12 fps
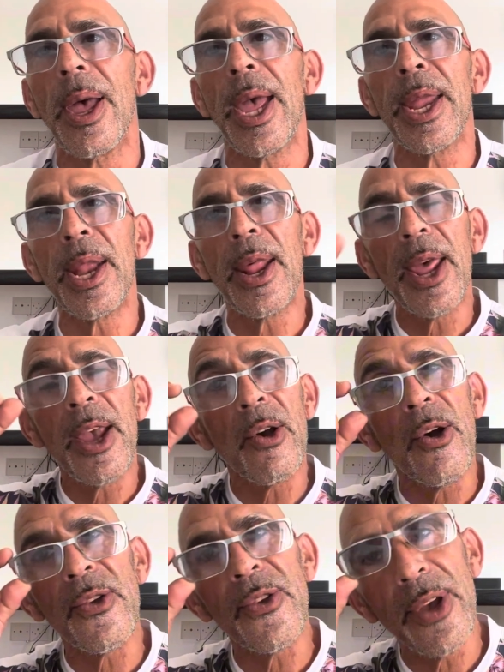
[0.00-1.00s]
and they
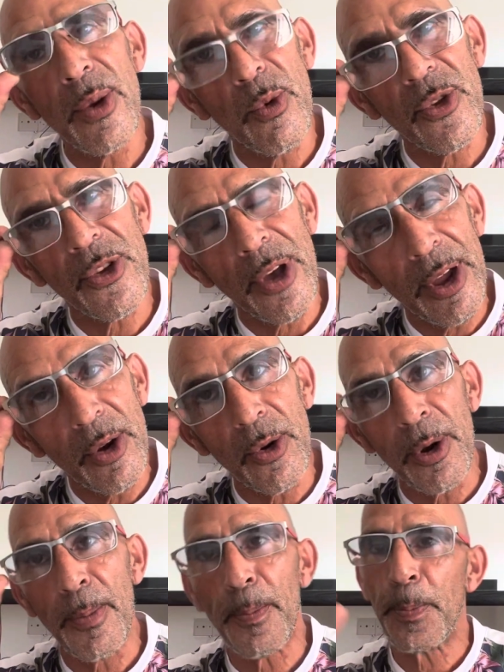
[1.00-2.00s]
can't see what's going on.